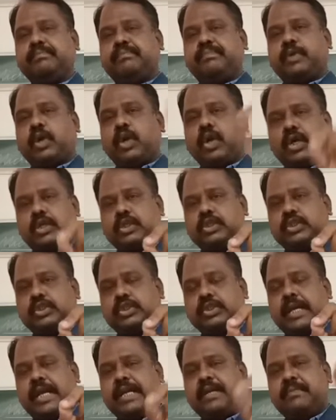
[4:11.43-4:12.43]

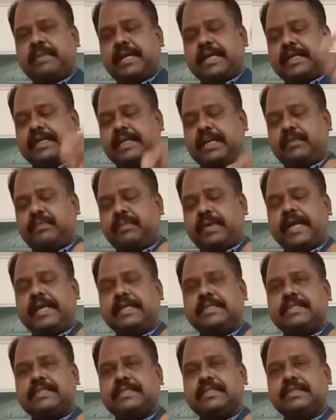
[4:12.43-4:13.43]
product at market
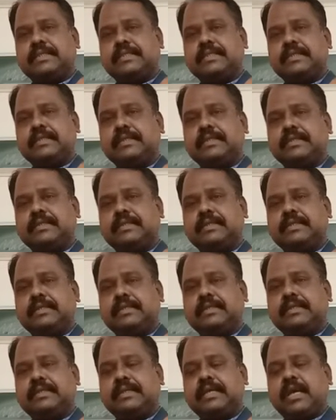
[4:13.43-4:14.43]
price,
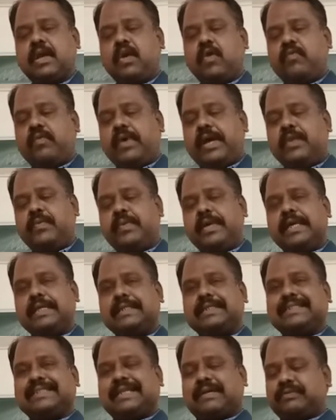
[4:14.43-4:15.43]
when
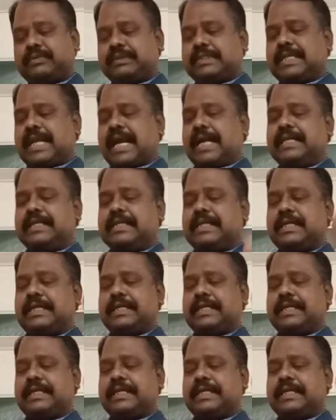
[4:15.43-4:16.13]
we subtract